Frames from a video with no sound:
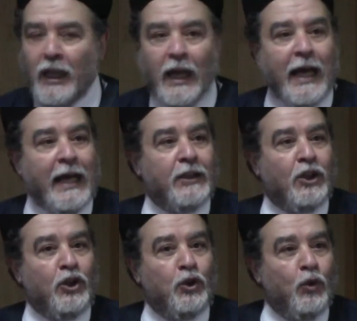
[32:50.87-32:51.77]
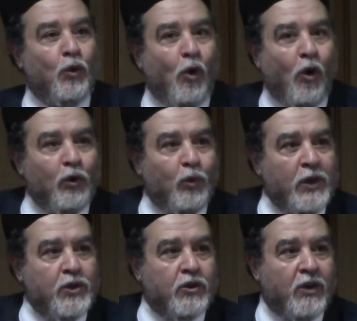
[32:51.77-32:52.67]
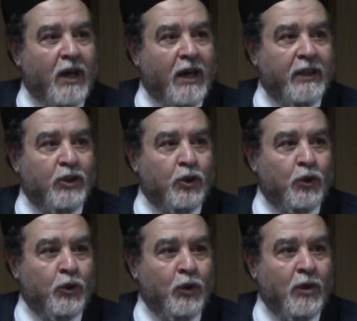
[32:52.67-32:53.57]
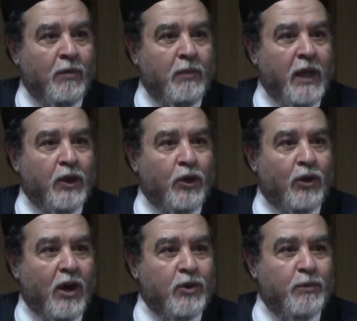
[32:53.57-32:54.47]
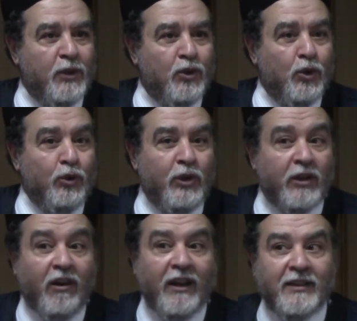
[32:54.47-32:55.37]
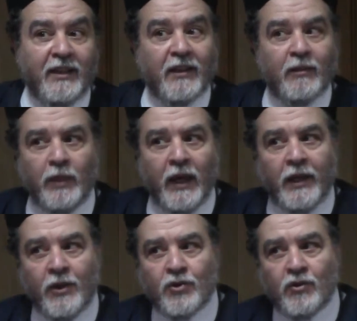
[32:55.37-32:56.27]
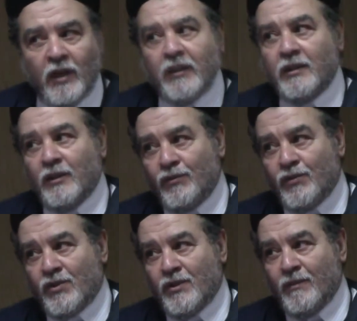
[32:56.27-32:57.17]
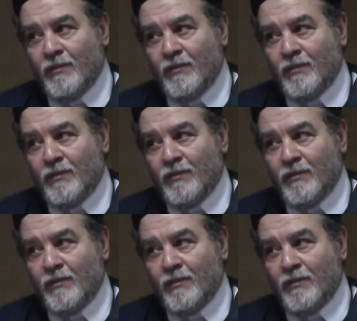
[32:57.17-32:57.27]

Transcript: And you always try to make your husband do the right thing by his relatives.